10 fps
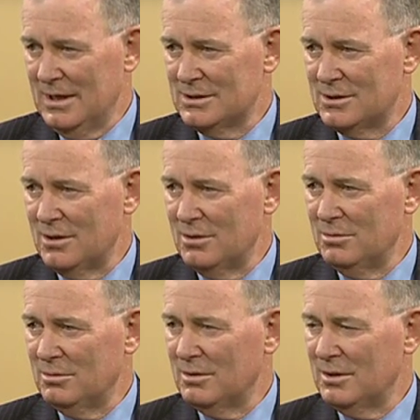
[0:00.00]

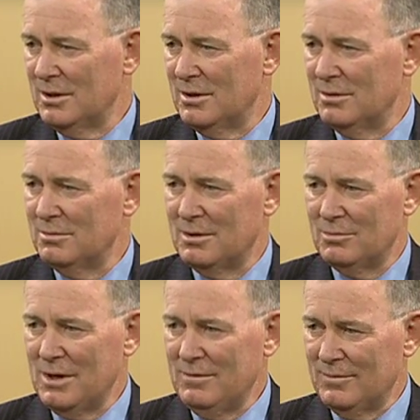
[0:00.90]
So, you know,
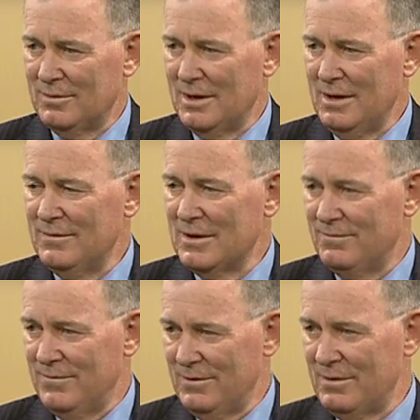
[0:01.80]
even the
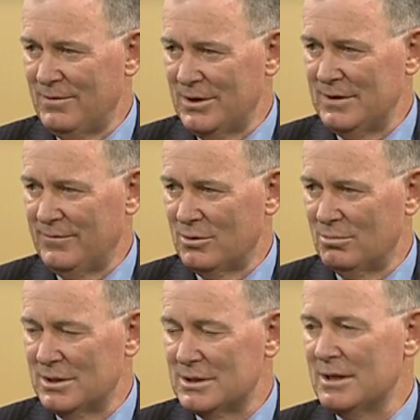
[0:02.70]
very, very difficult
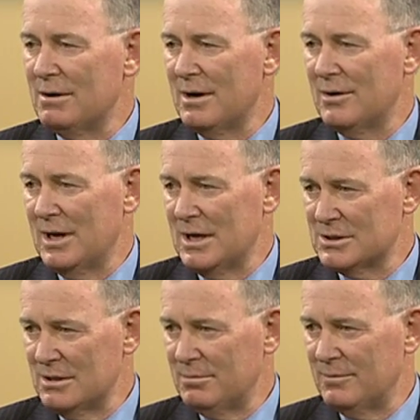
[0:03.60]
ones, and there are a
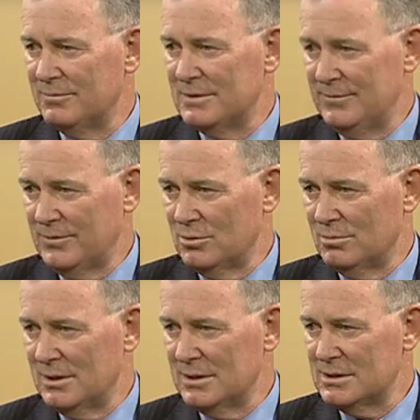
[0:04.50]
large number of
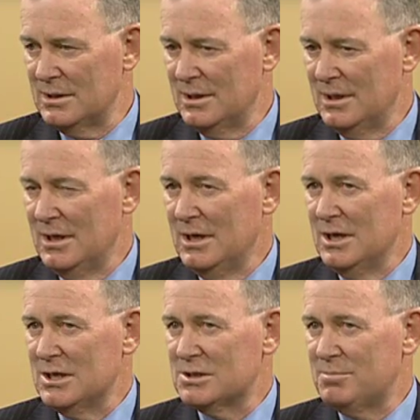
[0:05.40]
difficult ones,
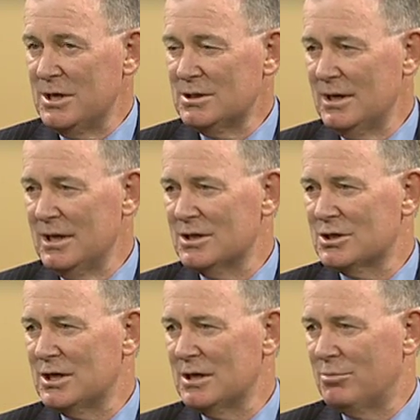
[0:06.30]
especially in the
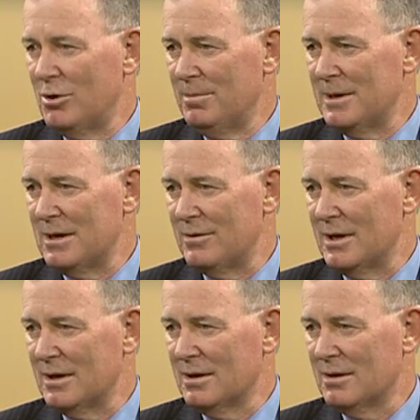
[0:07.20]
shared property
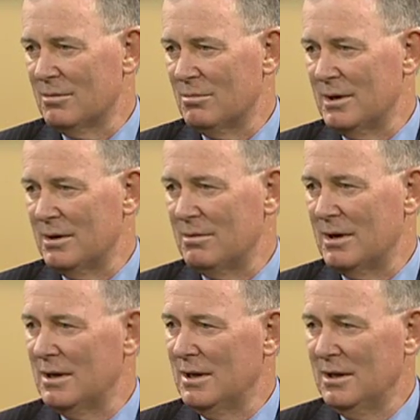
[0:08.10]
area,
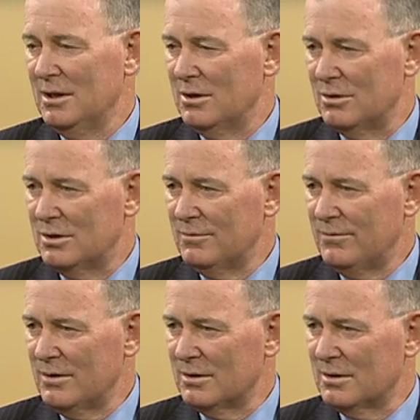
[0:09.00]
where you know,
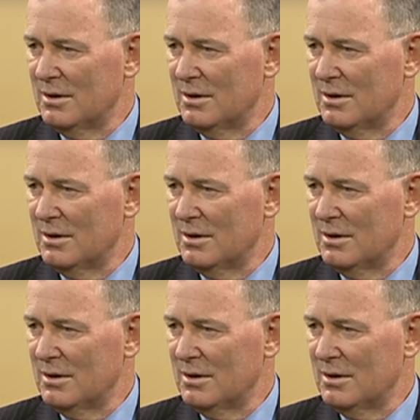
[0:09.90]
different